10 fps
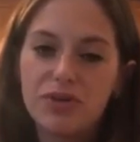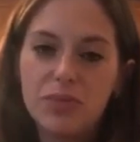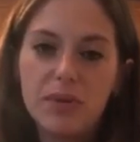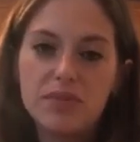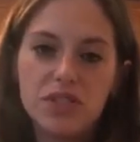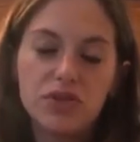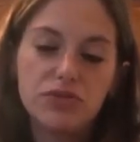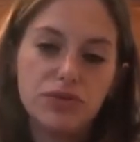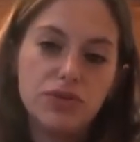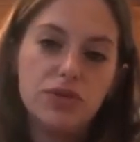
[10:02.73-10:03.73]
room, empty or
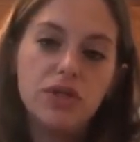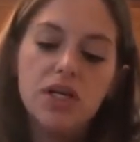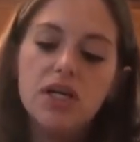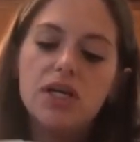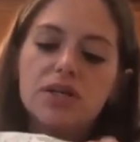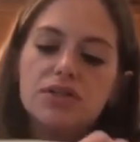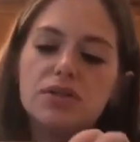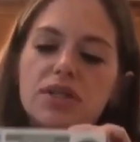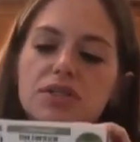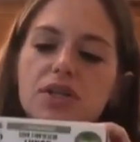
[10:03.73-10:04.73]
full. So
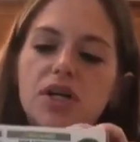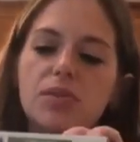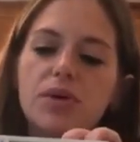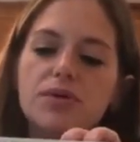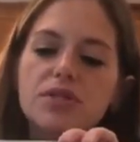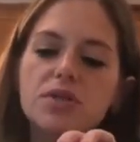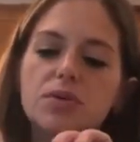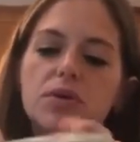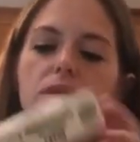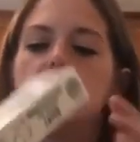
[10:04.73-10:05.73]
these are
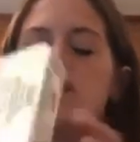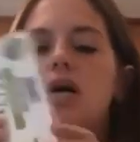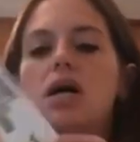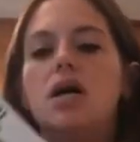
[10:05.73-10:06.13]
compostable,